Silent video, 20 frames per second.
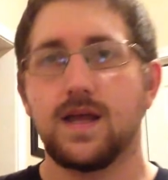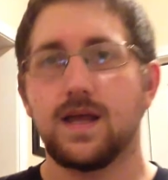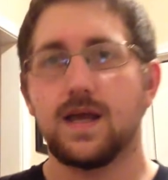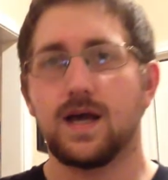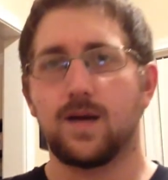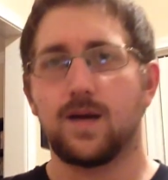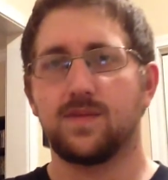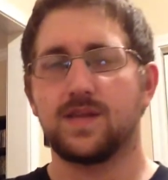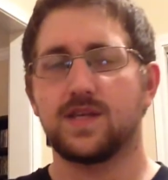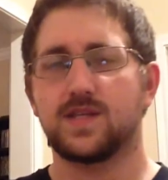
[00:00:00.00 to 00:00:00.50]

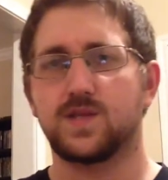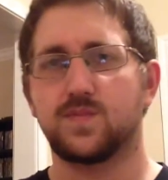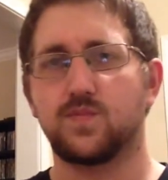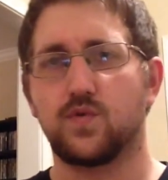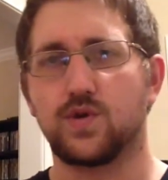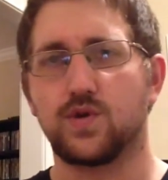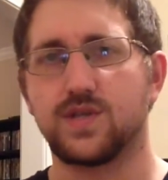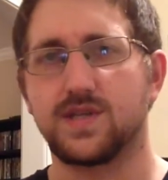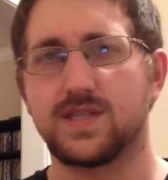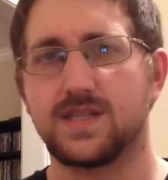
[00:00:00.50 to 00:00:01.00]
Uh, but this is
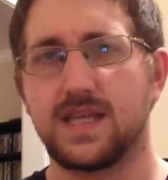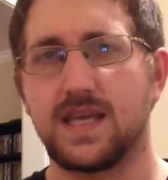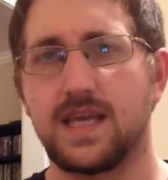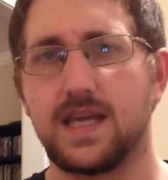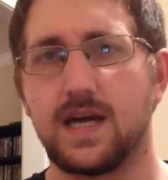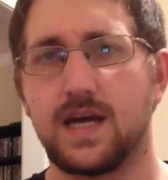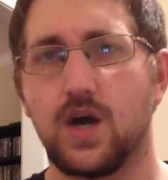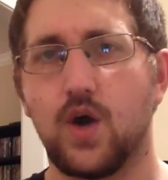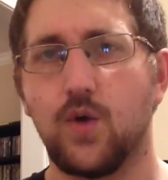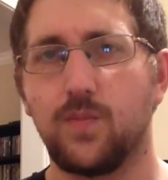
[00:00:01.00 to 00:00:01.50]
more just
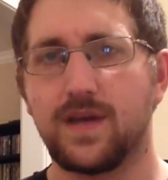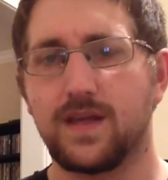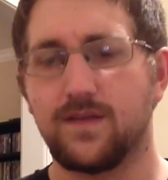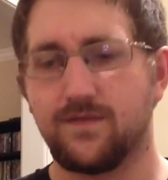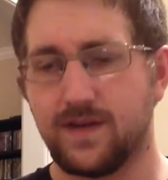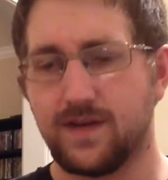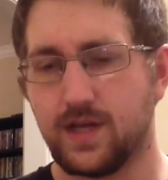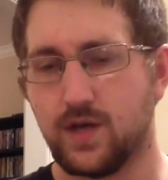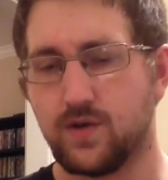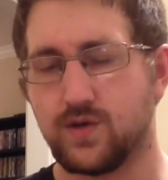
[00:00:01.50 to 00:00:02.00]
the uh, opening
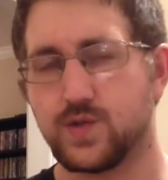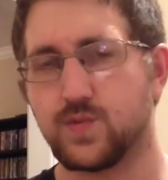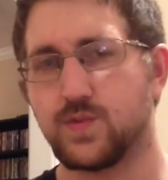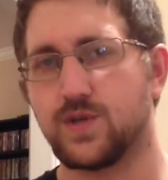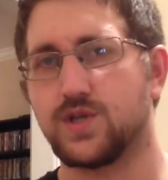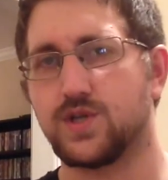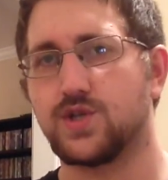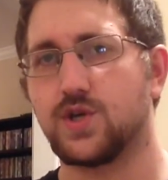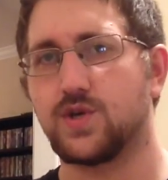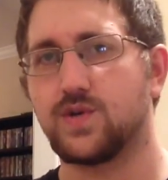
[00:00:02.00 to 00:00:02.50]
video. Just wanted
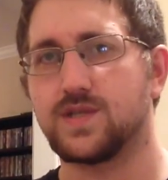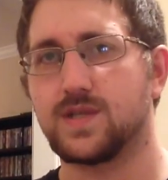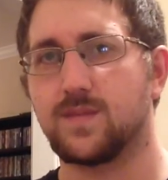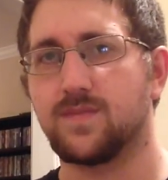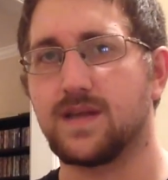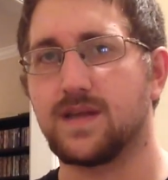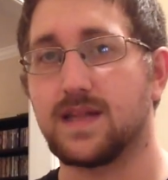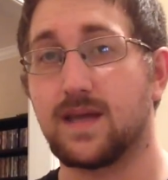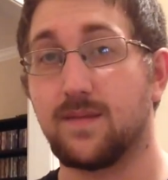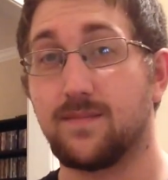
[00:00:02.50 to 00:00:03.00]
to show you
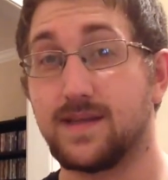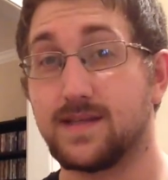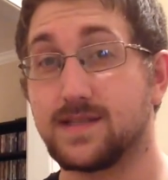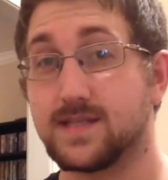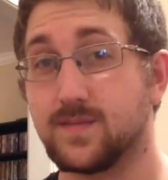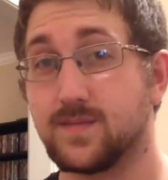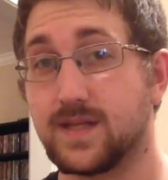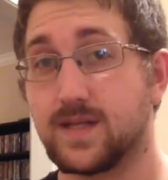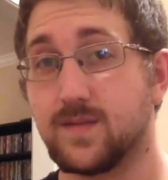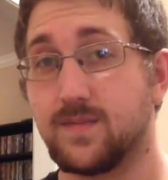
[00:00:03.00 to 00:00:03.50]
something that means
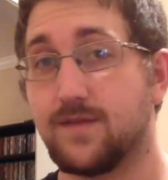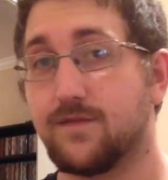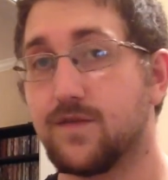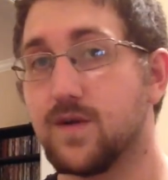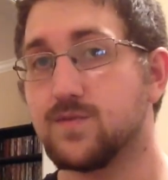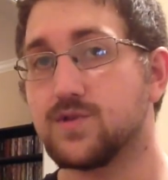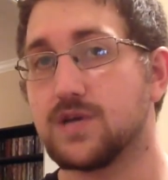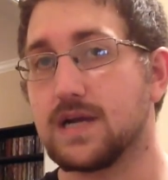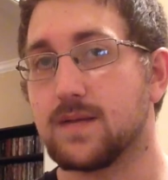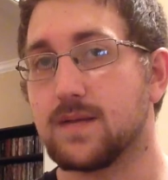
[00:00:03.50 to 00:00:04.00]
something to me
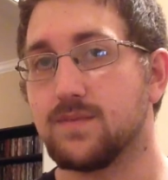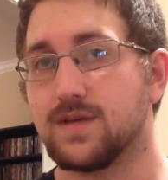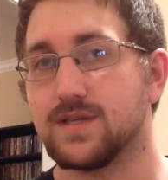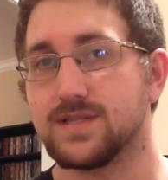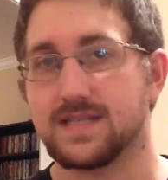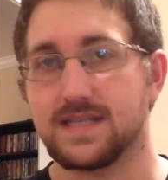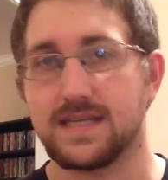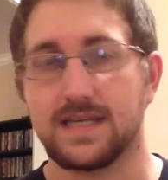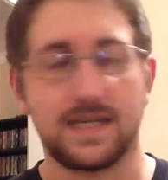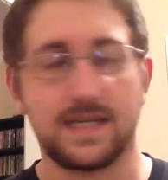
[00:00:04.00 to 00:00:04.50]
from Dragon Ball
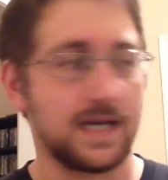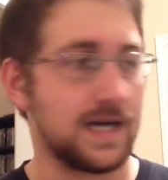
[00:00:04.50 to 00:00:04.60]
Z.